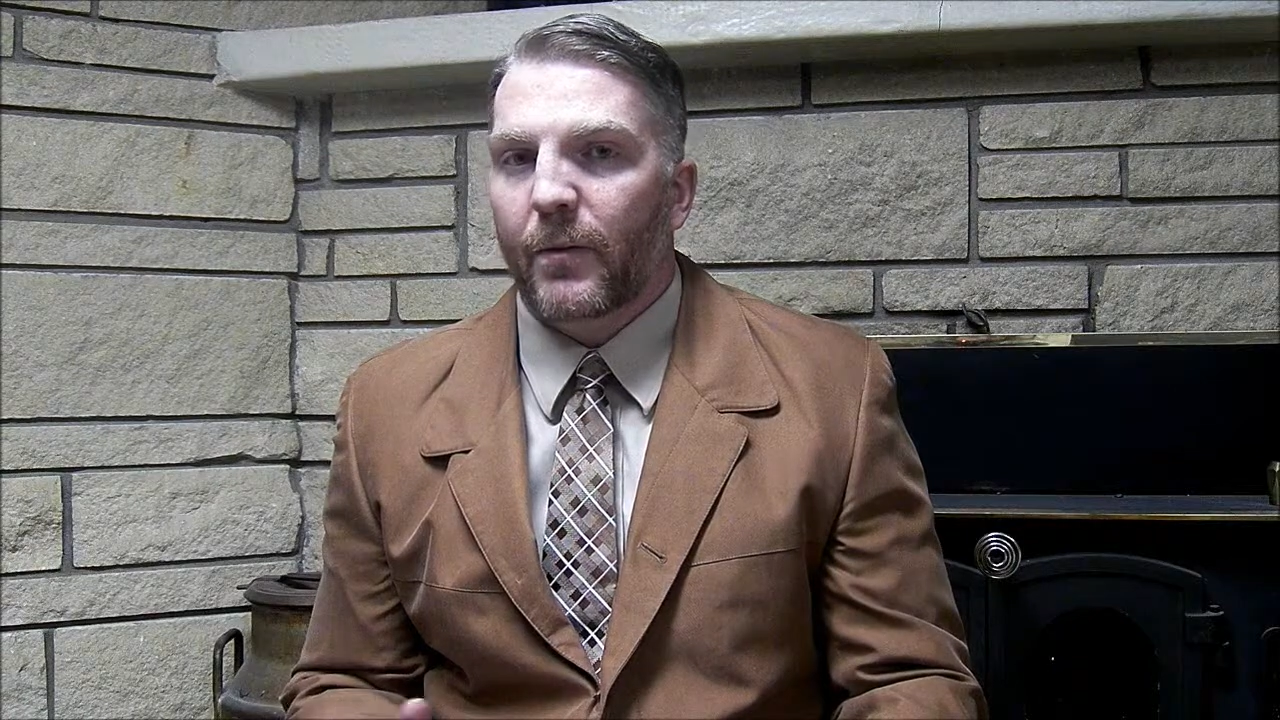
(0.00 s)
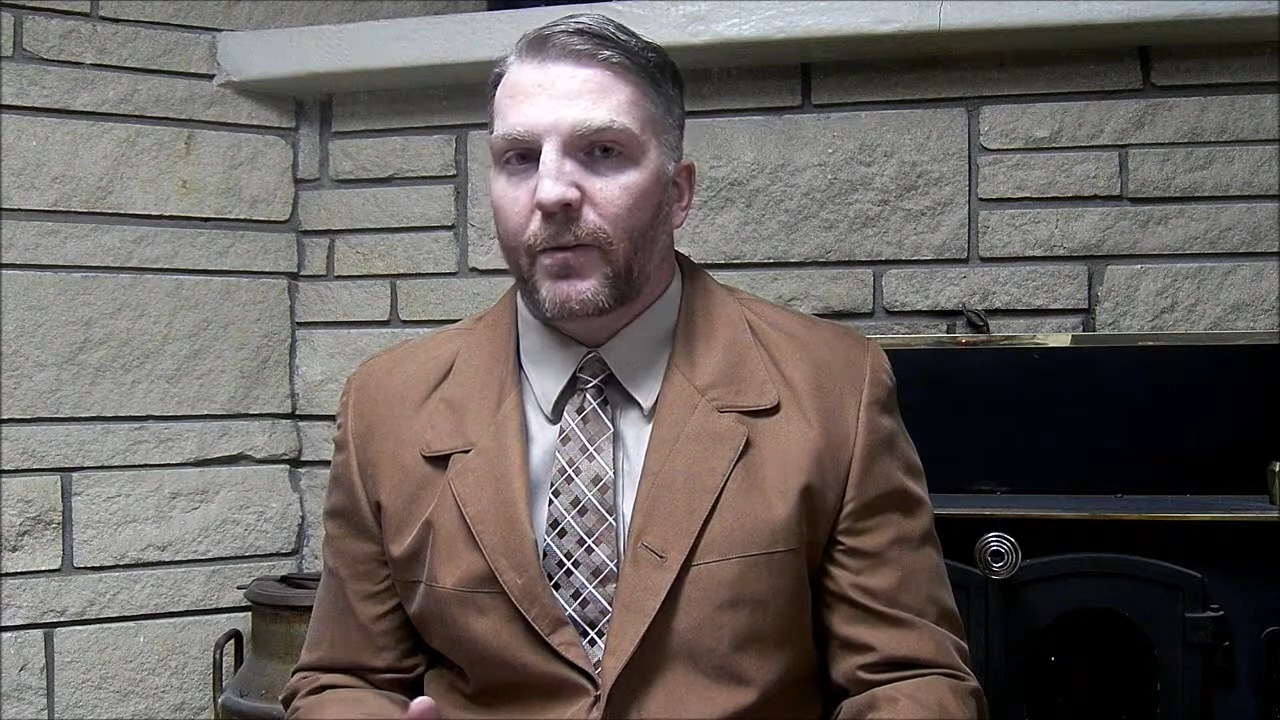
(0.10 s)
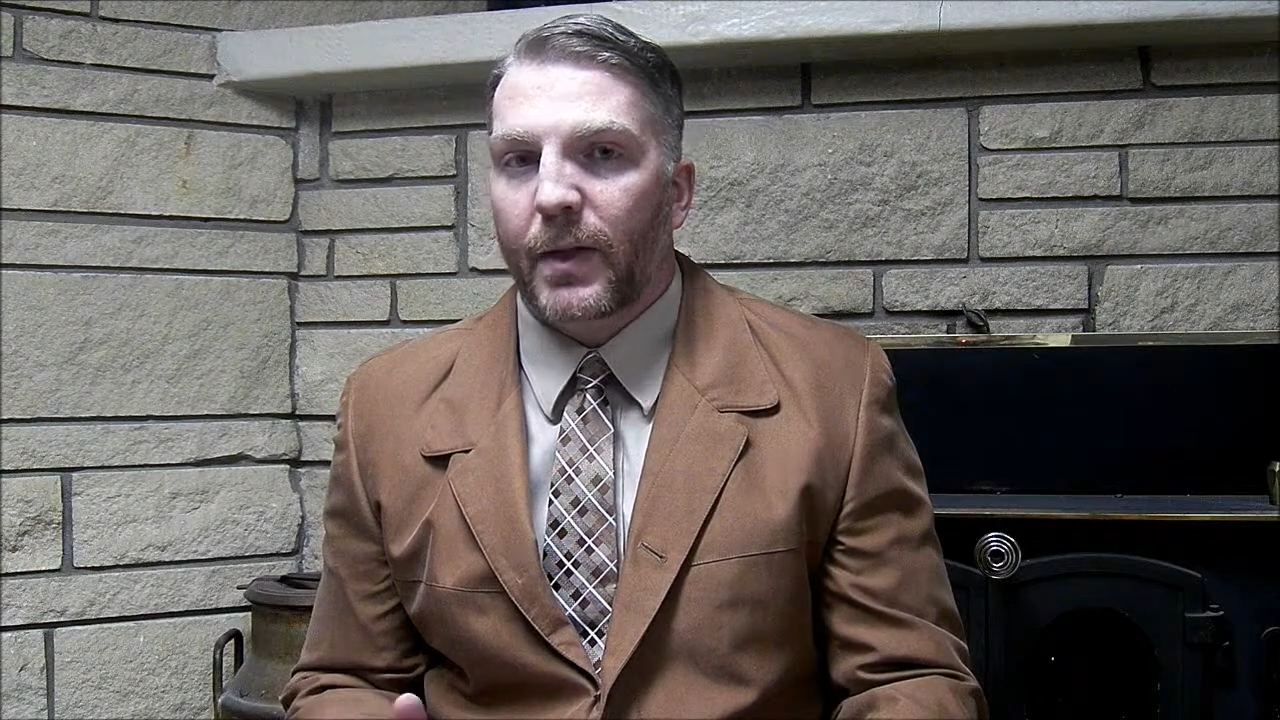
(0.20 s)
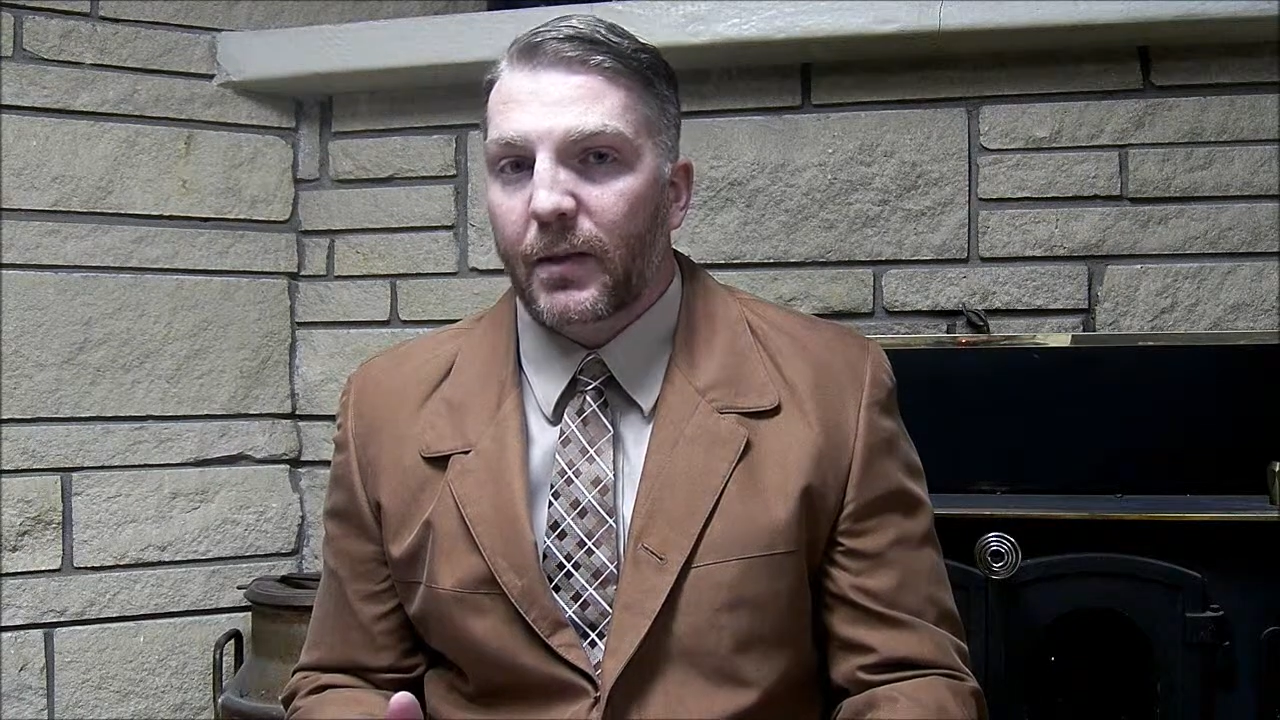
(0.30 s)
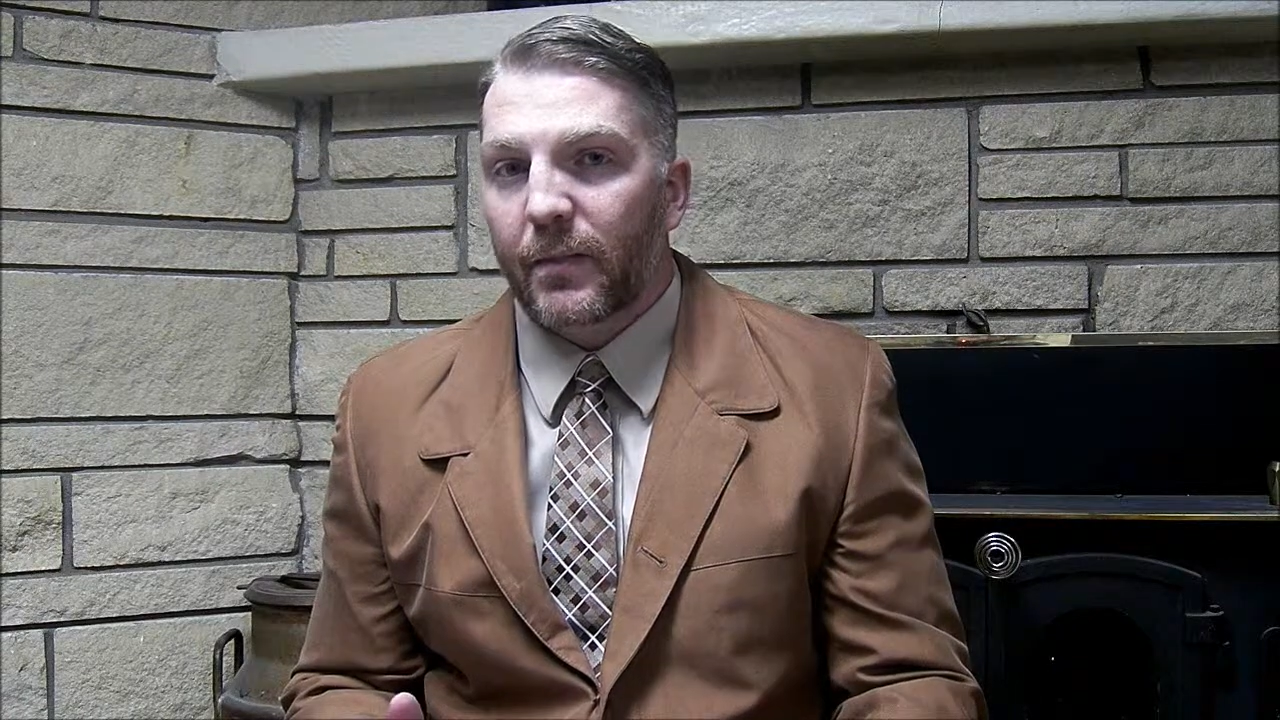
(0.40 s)
a
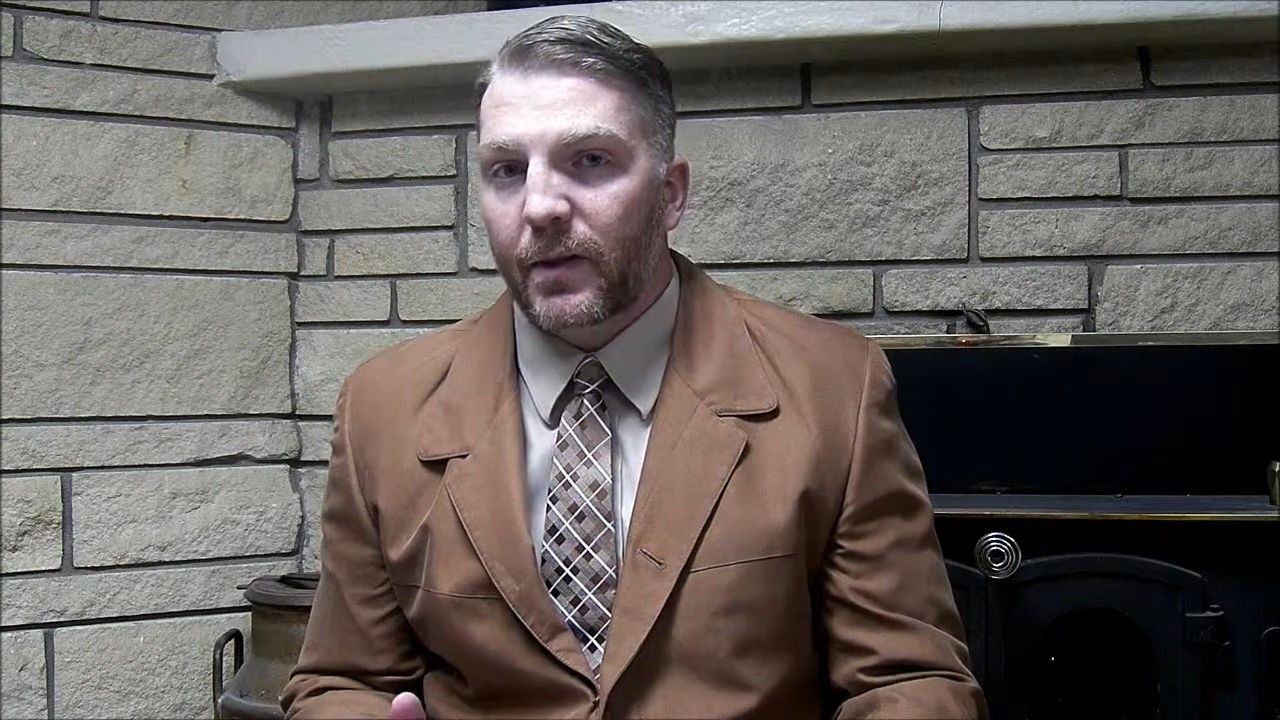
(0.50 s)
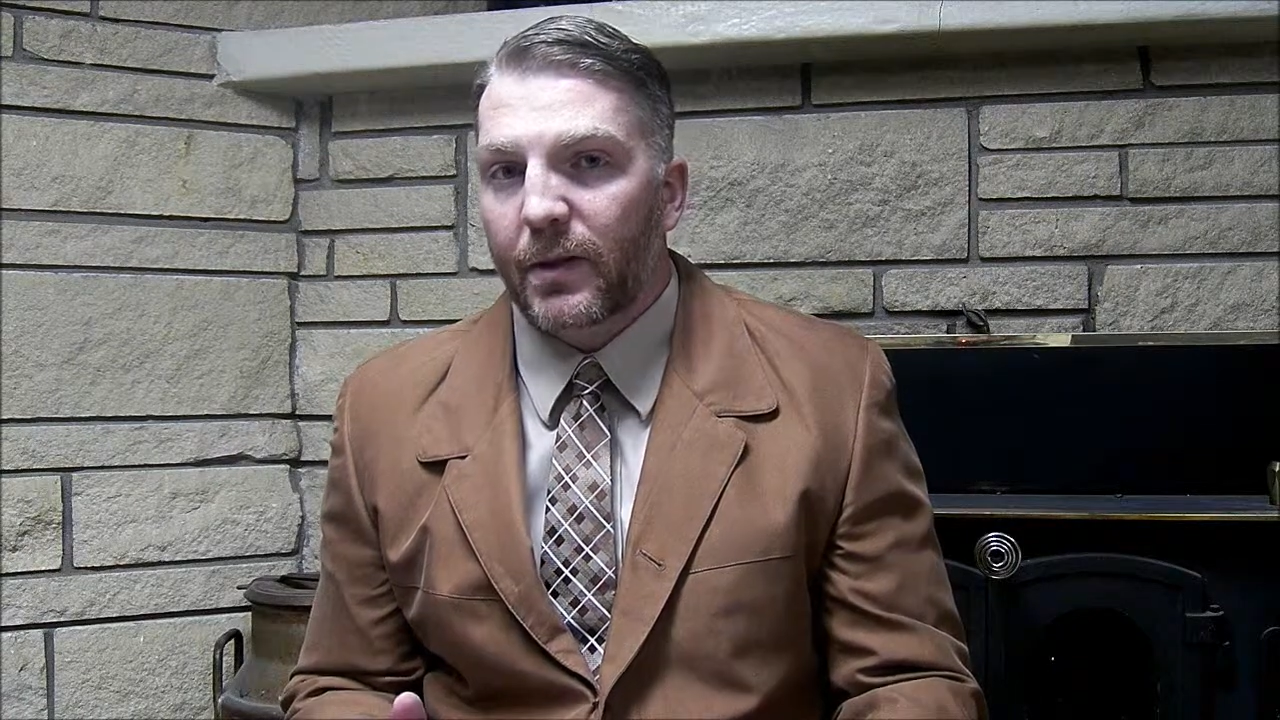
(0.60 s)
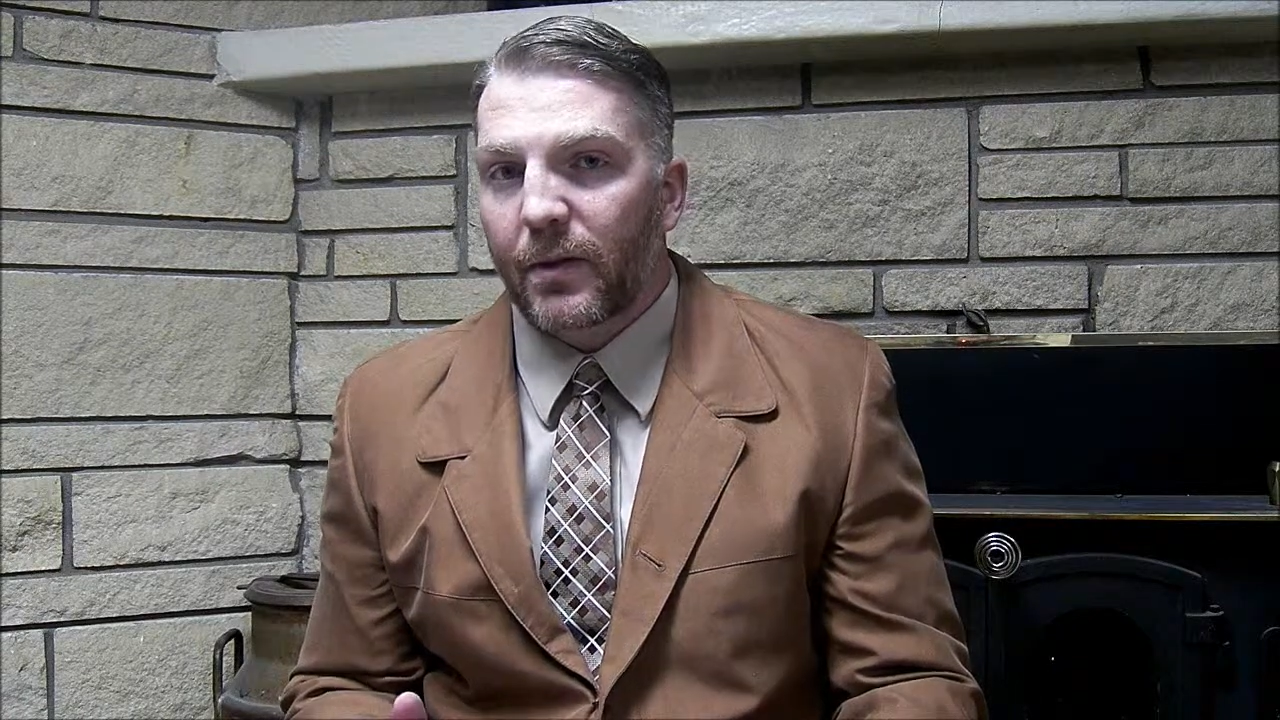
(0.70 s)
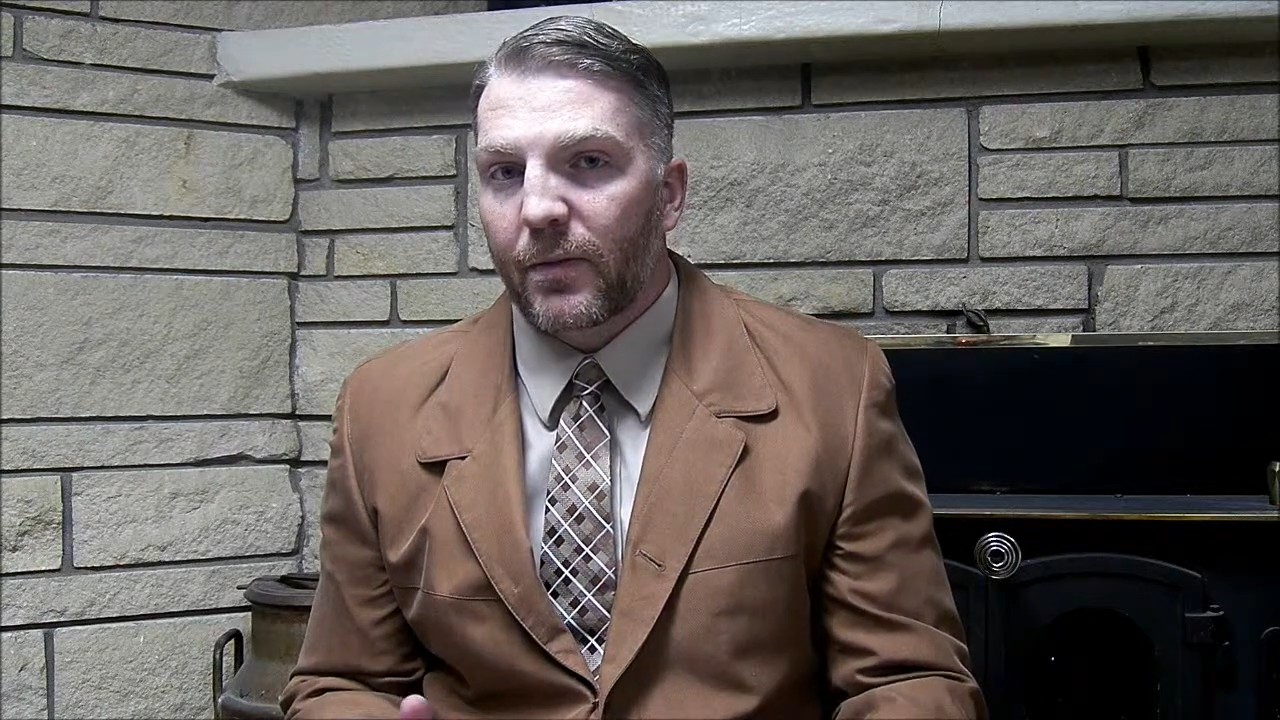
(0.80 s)
victim visa,